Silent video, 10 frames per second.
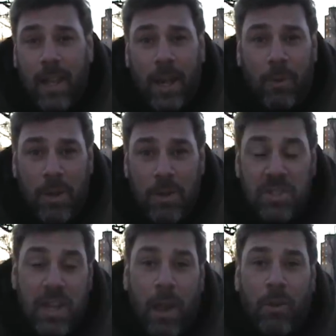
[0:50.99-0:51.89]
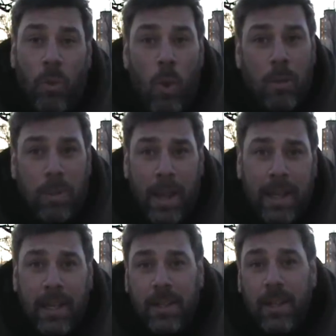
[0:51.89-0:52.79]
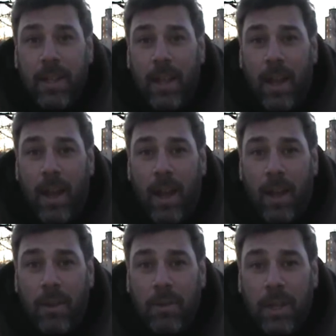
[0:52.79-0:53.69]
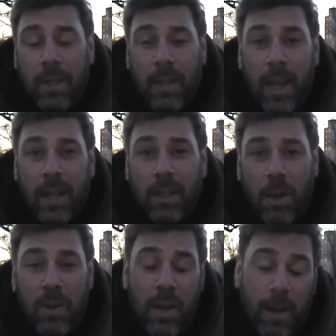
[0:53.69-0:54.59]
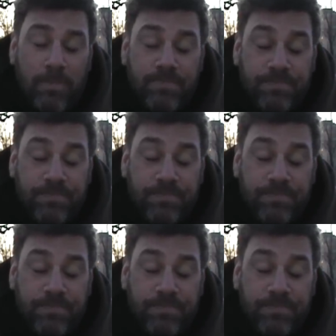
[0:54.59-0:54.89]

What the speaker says: kind of reduced down to one blanket and kind of loaded up